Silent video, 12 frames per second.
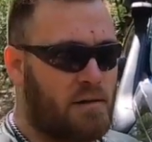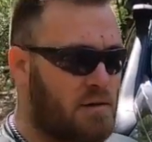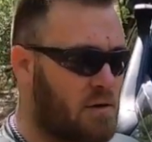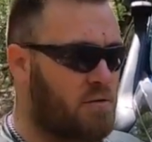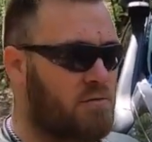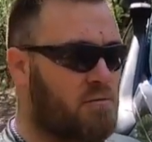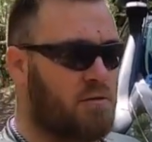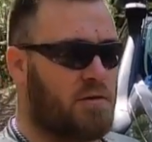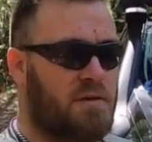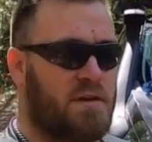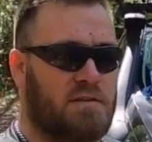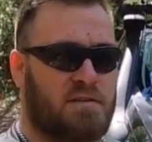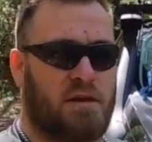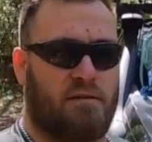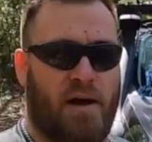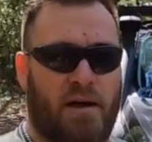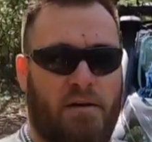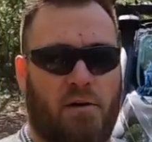go through all the things that I've
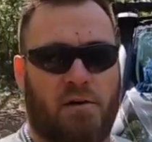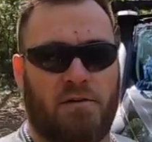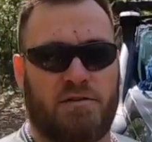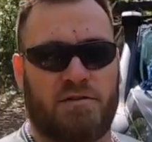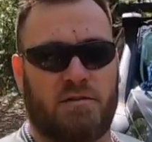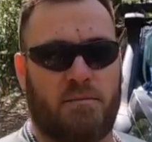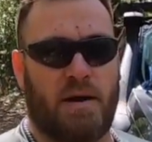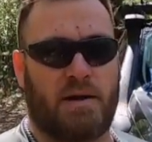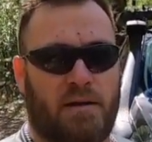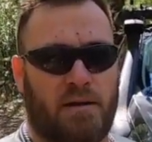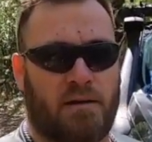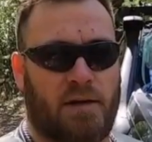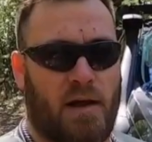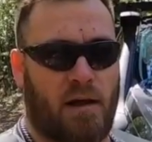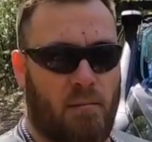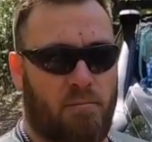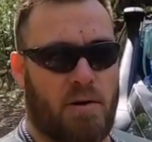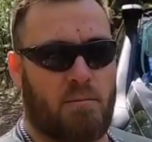added on just to make it
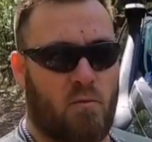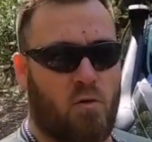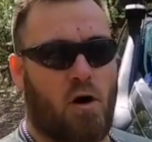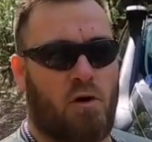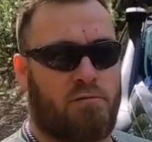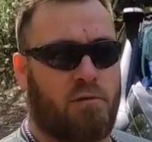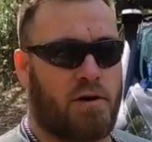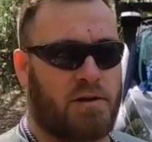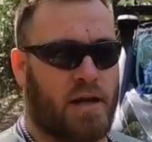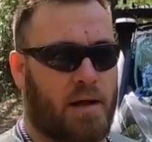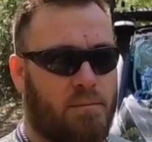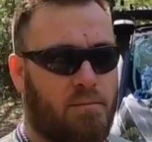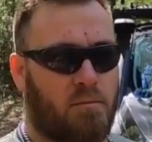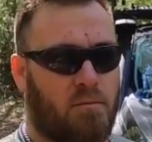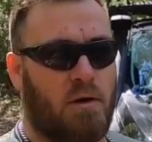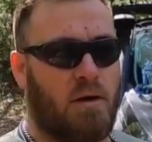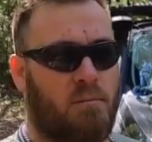a bit more off-road capable,